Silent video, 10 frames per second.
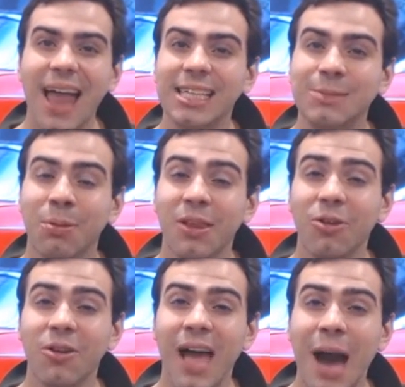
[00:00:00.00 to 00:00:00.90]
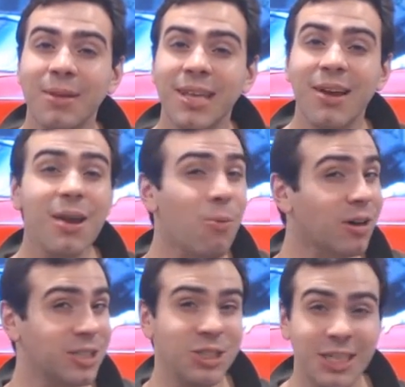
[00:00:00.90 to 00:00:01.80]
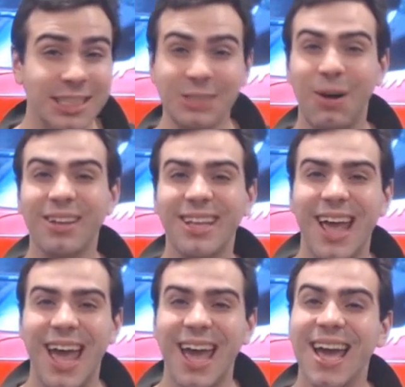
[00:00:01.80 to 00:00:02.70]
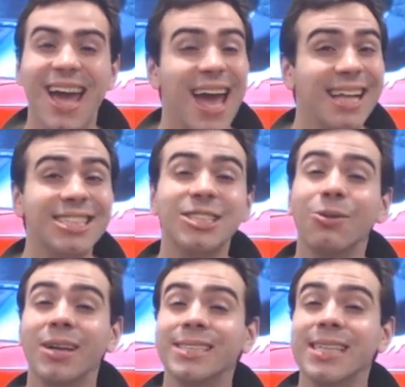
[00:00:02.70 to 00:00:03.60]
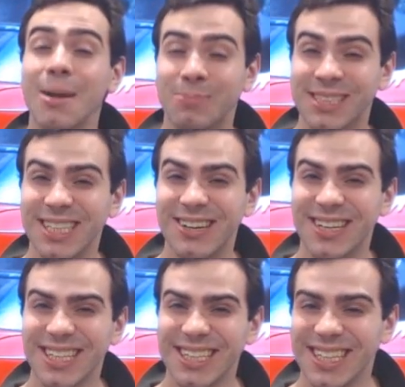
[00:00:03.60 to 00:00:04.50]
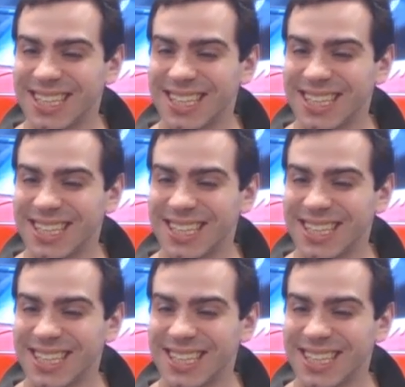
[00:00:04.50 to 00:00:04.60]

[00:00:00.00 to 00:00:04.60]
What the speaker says: and his political commentary works just as well today, and so does the episode.